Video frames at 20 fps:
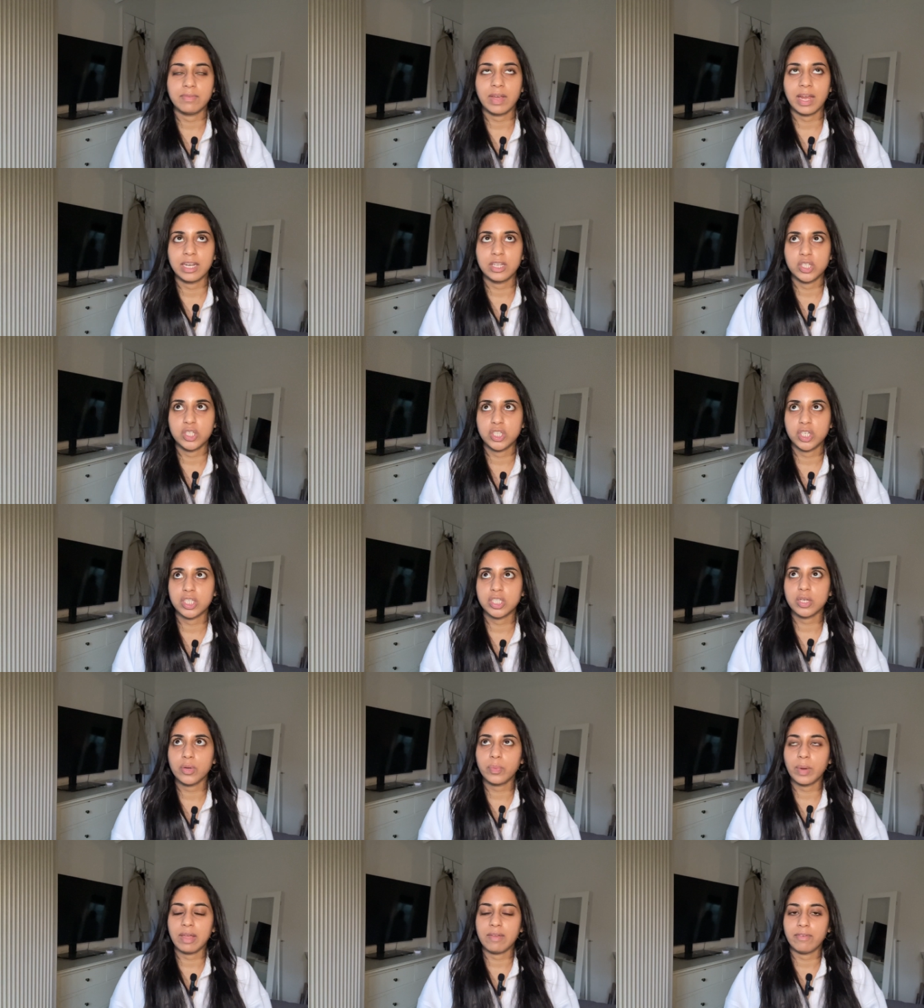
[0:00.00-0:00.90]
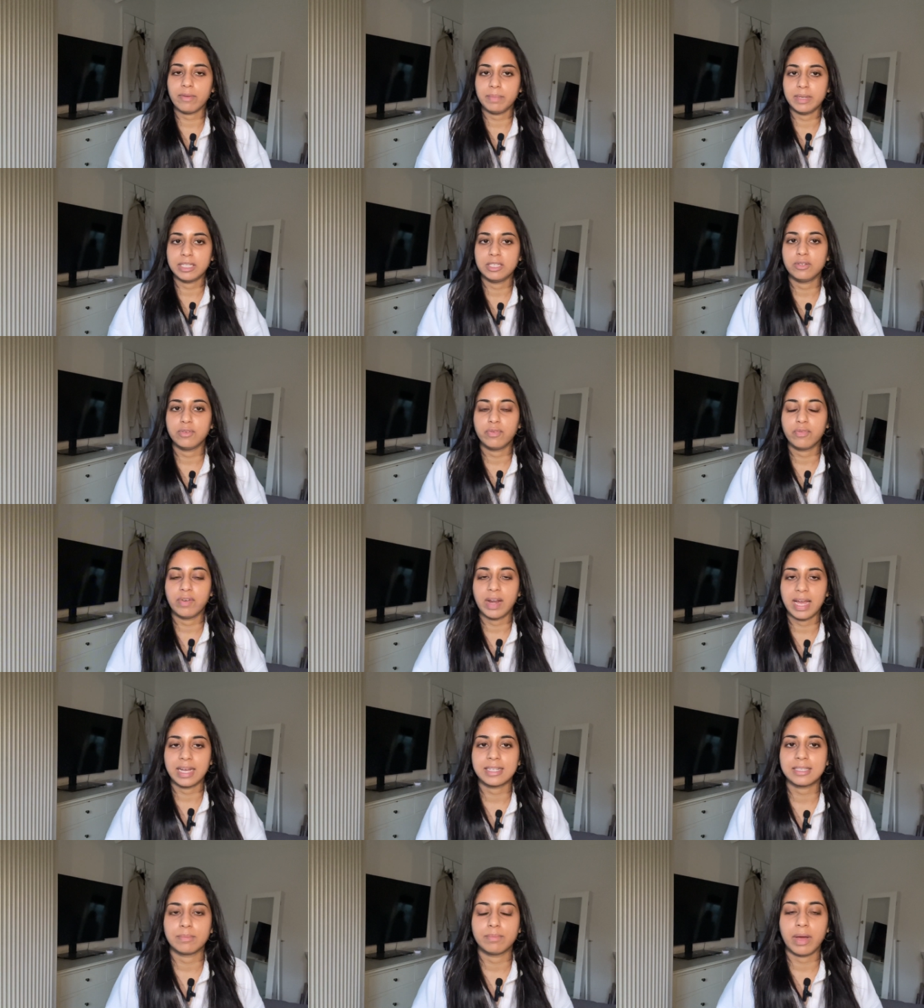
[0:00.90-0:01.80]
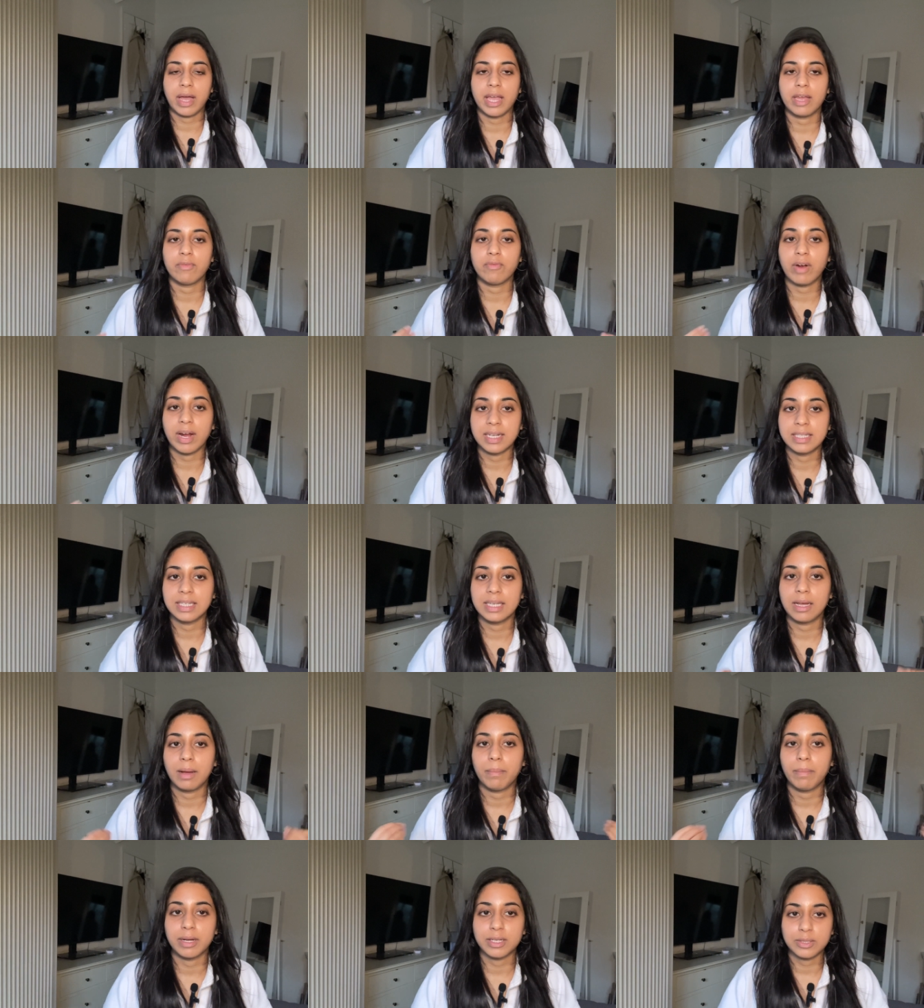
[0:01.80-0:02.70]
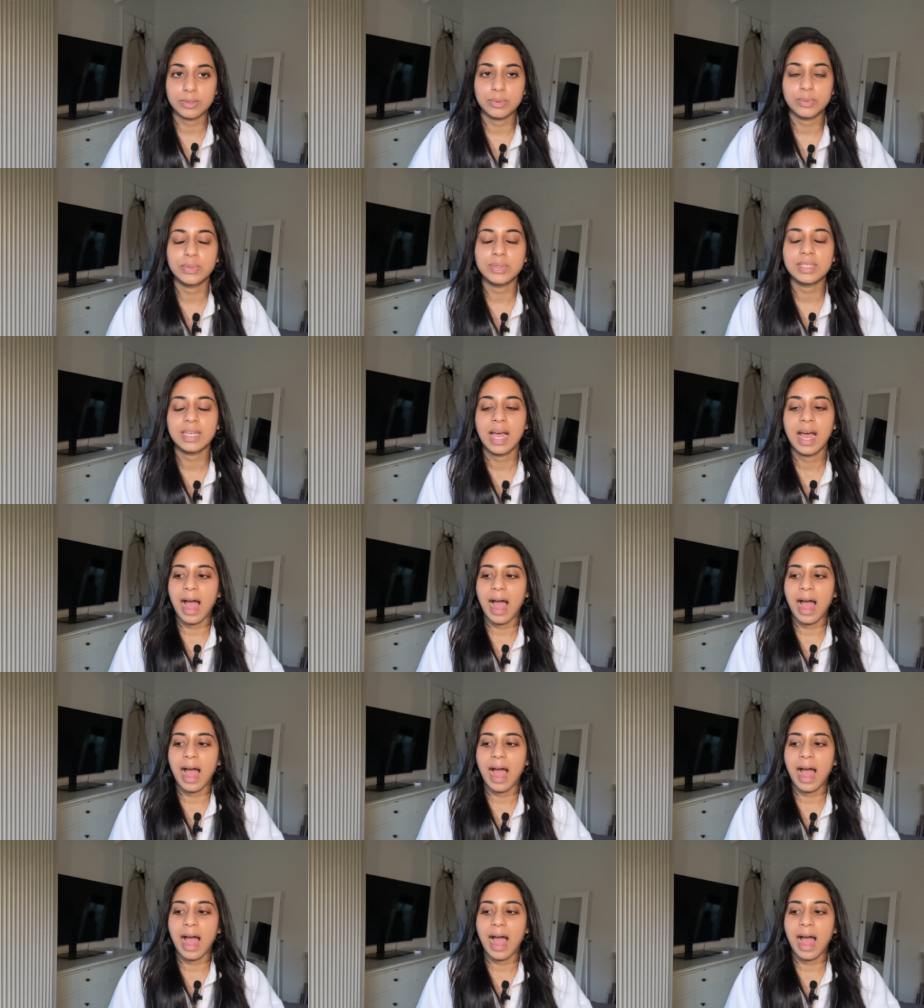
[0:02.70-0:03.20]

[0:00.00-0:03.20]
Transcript: And it's just a way for me to flex my writing muscles.